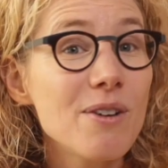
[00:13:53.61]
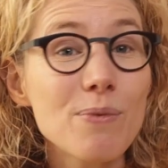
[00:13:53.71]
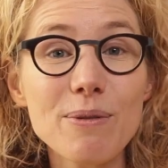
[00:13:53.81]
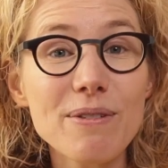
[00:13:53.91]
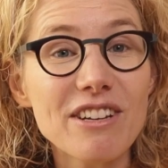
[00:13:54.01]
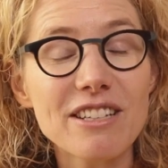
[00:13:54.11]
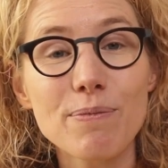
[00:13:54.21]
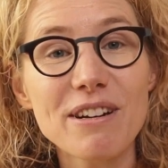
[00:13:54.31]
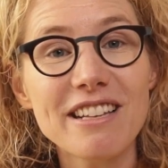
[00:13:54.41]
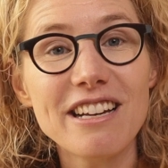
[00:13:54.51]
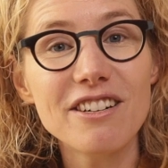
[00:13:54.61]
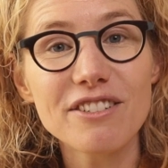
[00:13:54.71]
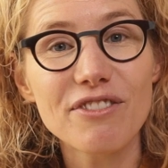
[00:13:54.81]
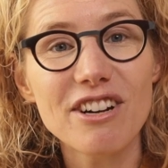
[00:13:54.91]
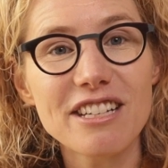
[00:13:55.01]
whether we've expressly
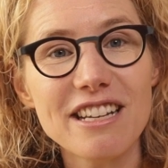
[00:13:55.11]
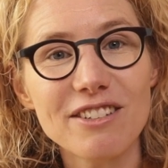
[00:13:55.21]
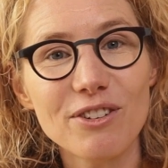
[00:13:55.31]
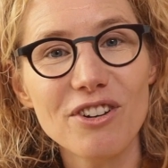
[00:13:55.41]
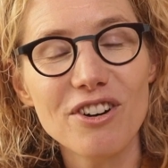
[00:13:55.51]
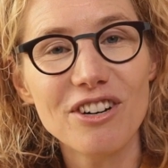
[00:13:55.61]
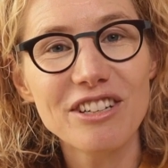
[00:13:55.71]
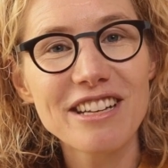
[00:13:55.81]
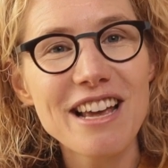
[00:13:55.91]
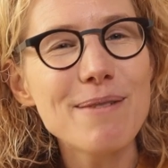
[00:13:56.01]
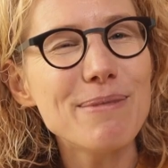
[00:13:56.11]
asked for ideas or not.